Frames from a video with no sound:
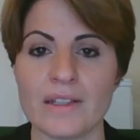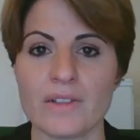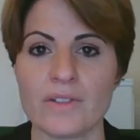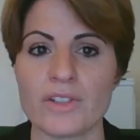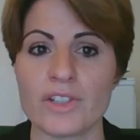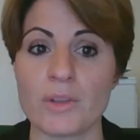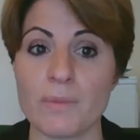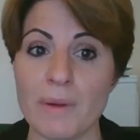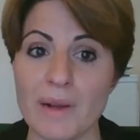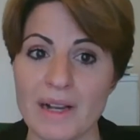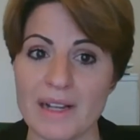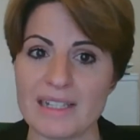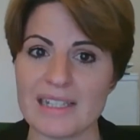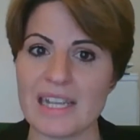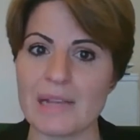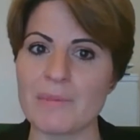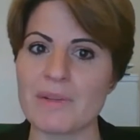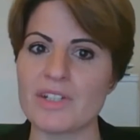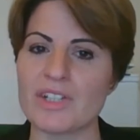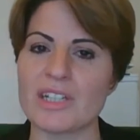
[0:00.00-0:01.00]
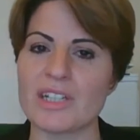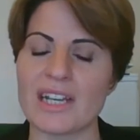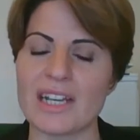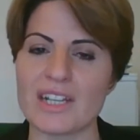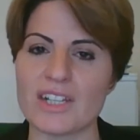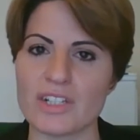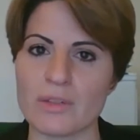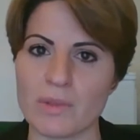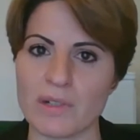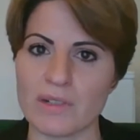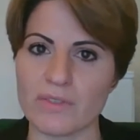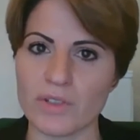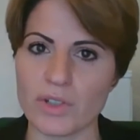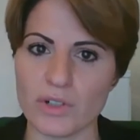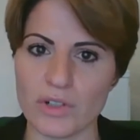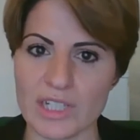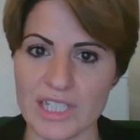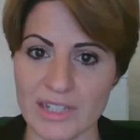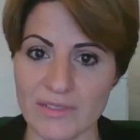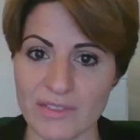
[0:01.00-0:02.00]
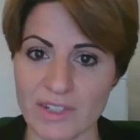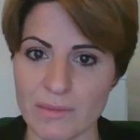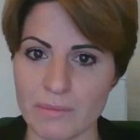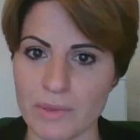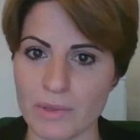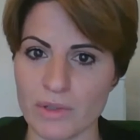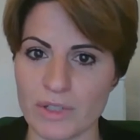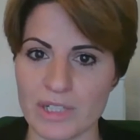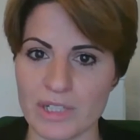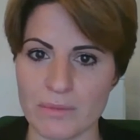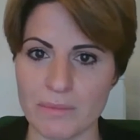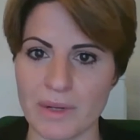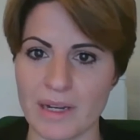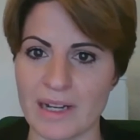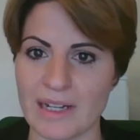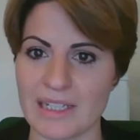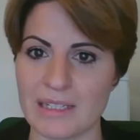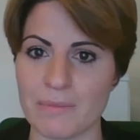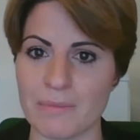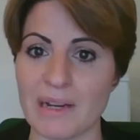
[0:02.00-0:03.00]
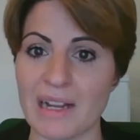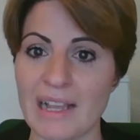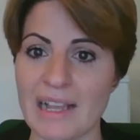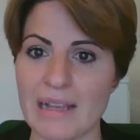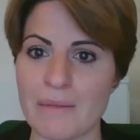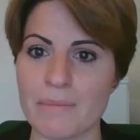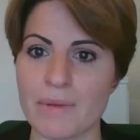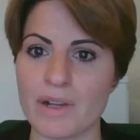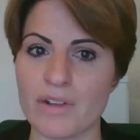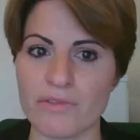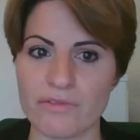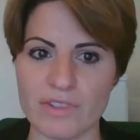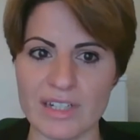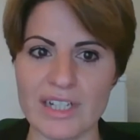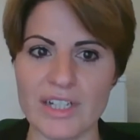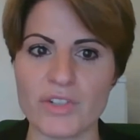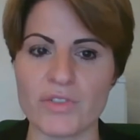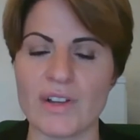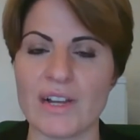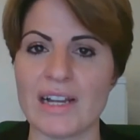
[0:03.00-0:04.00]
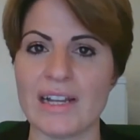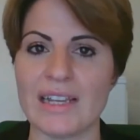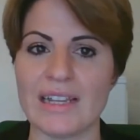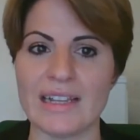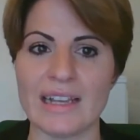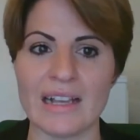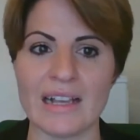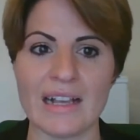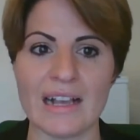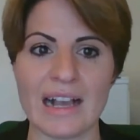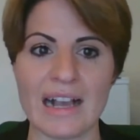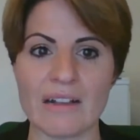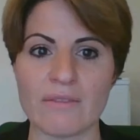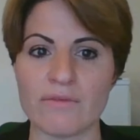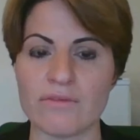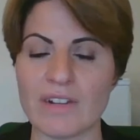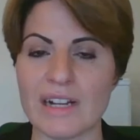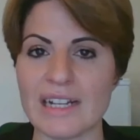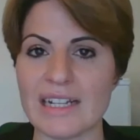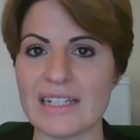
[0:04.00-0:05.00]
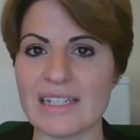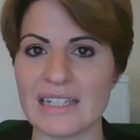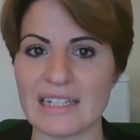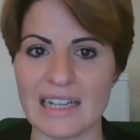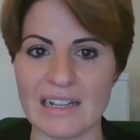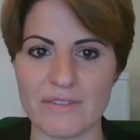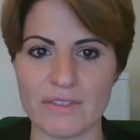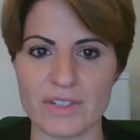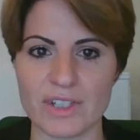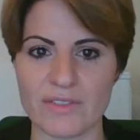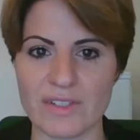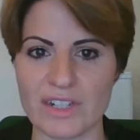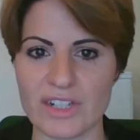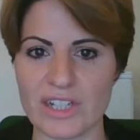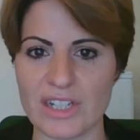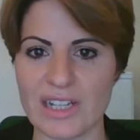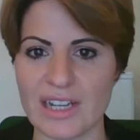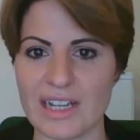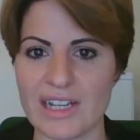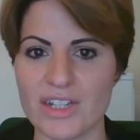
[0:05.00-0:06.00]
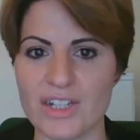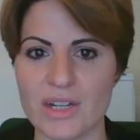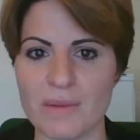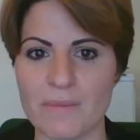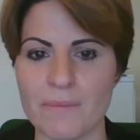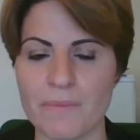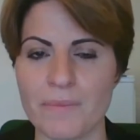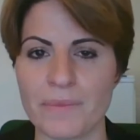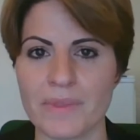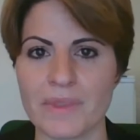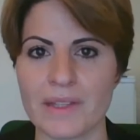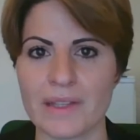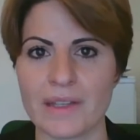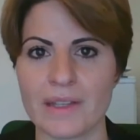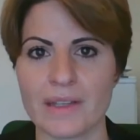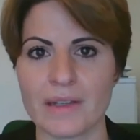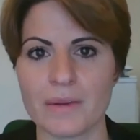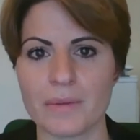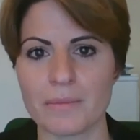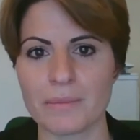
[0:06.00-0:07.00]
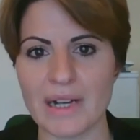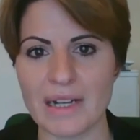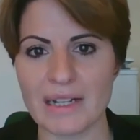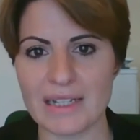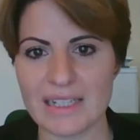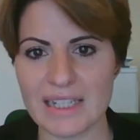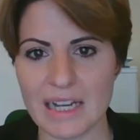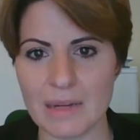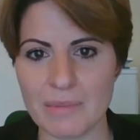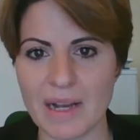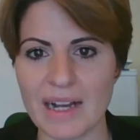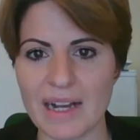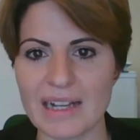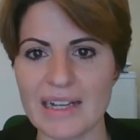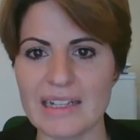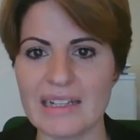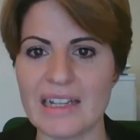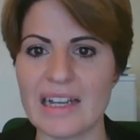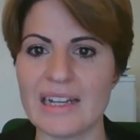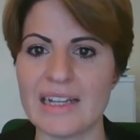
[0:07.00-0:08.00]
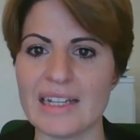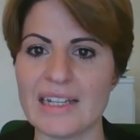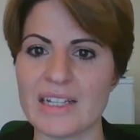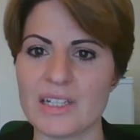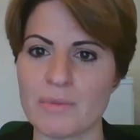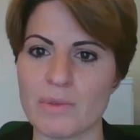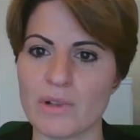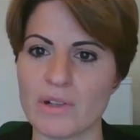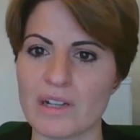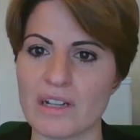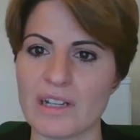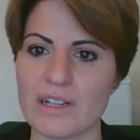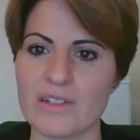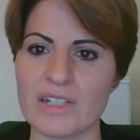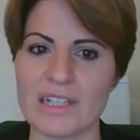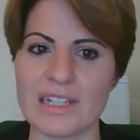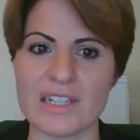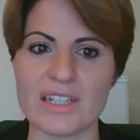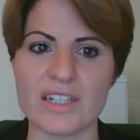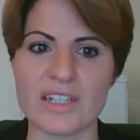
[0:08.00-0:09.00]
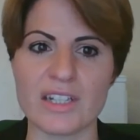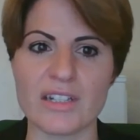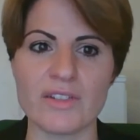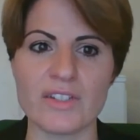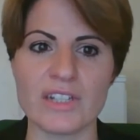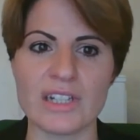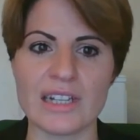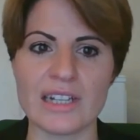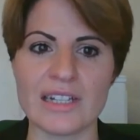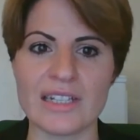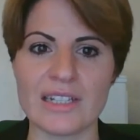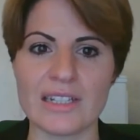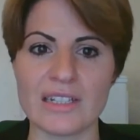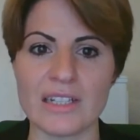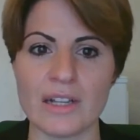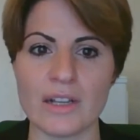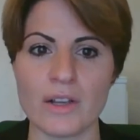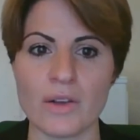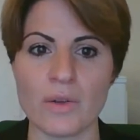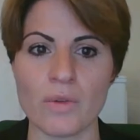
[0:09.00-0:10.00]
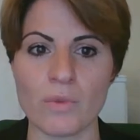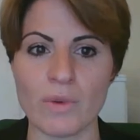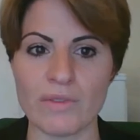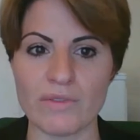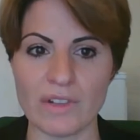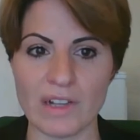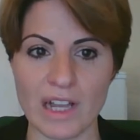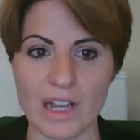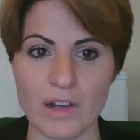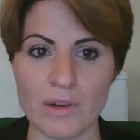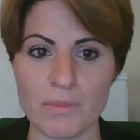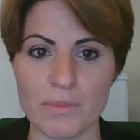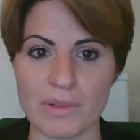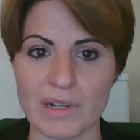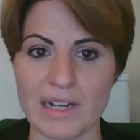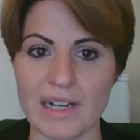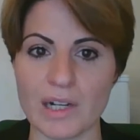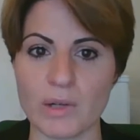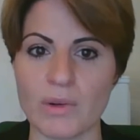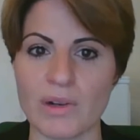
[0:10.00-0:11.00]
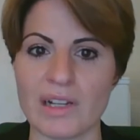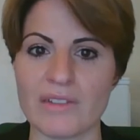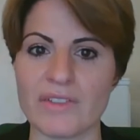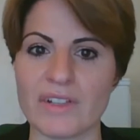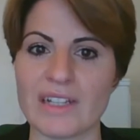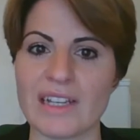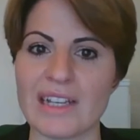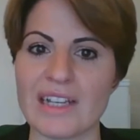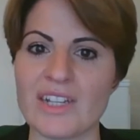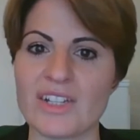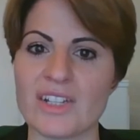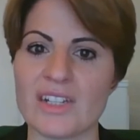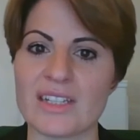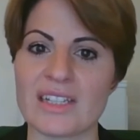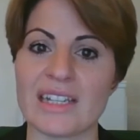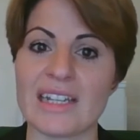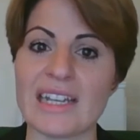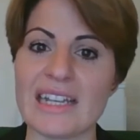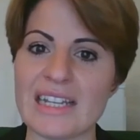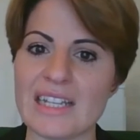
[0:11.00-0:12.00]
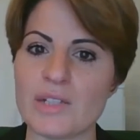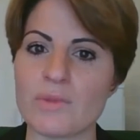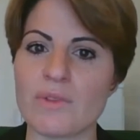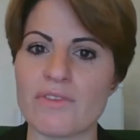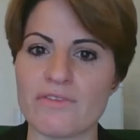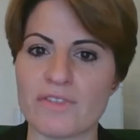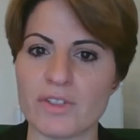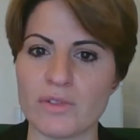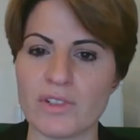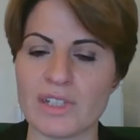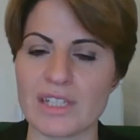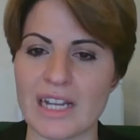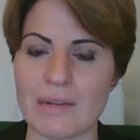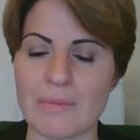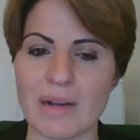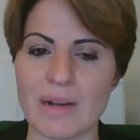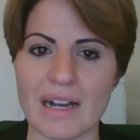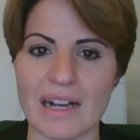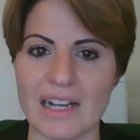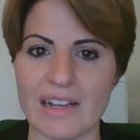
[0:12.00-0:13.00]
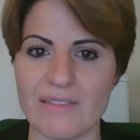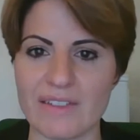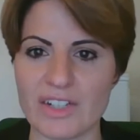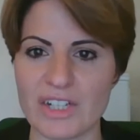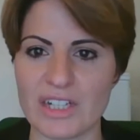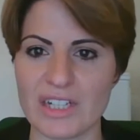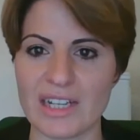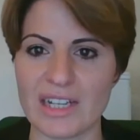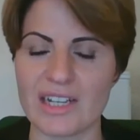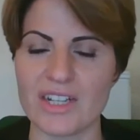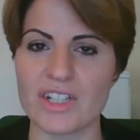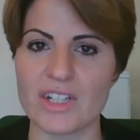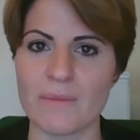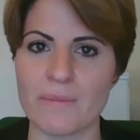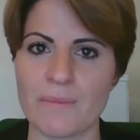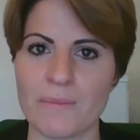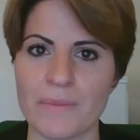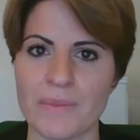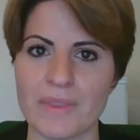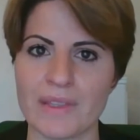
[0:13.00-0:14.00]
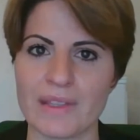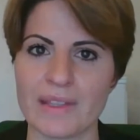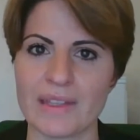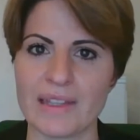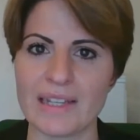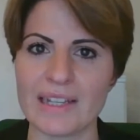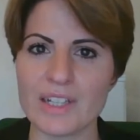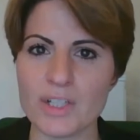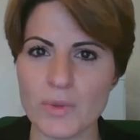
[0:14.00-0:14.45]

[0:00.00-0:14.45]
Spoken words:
So part-time education will, of course, have an important part to play in both retraining and raising levels of education. Part-time higher learning is more closely associated with low prior qualifications than it is with full-time higher education. In